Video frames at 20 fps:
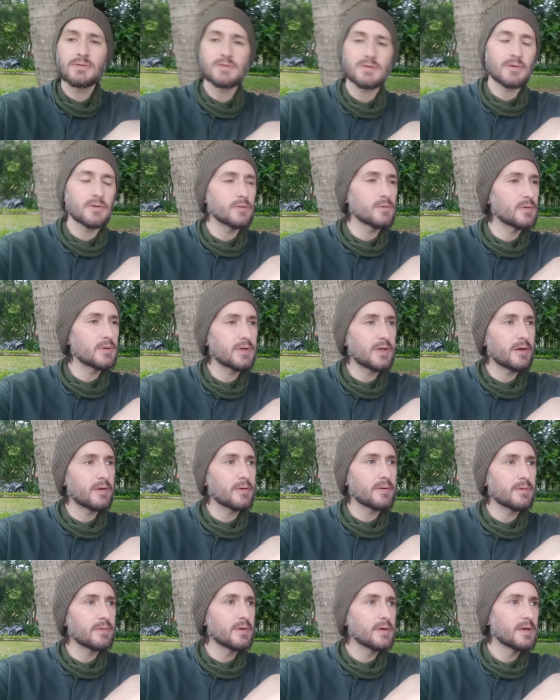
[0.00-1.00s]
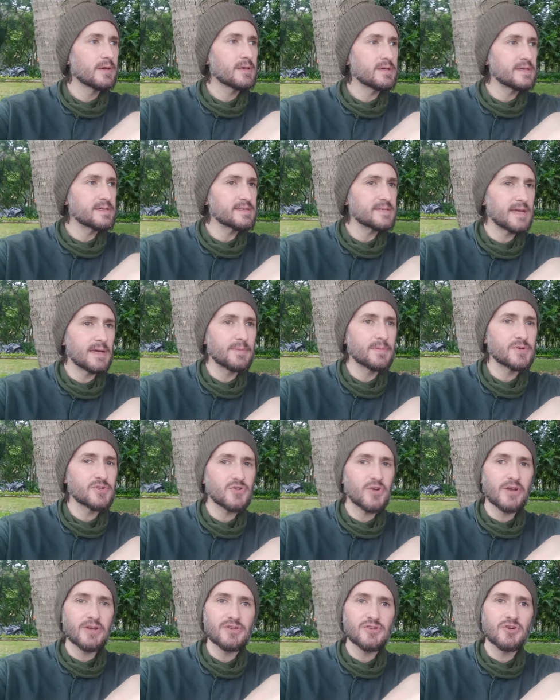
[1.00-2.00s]
So, you know, yes, I'm a
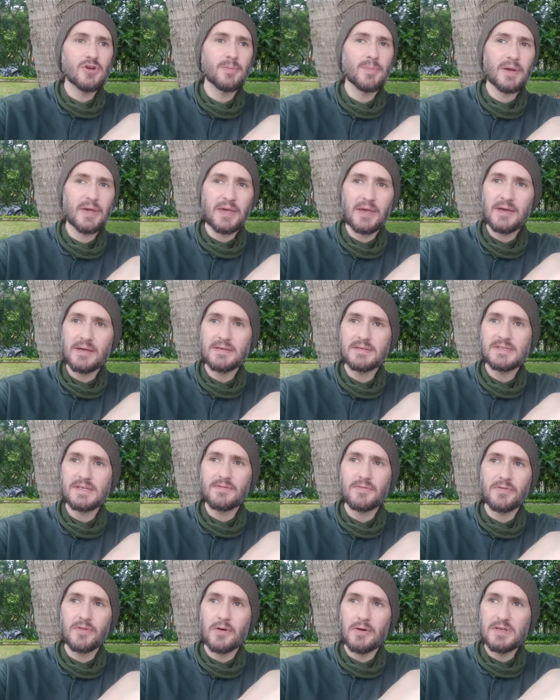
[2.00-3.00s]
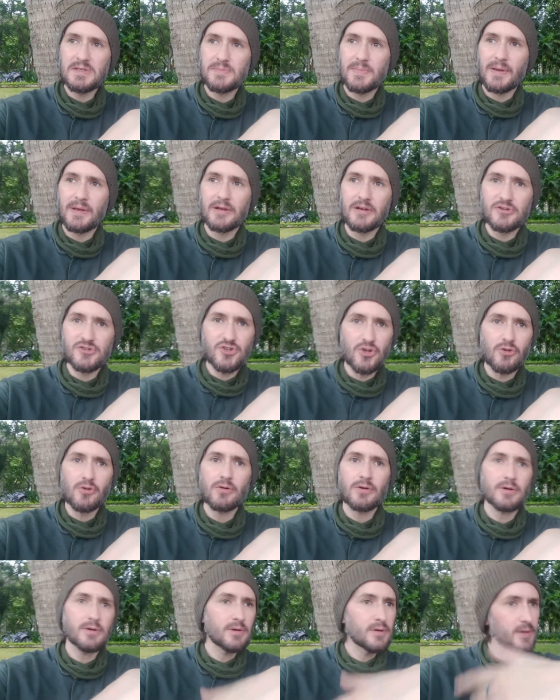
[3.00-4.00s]
stranger, I'm a guest, even though he's being a jerk.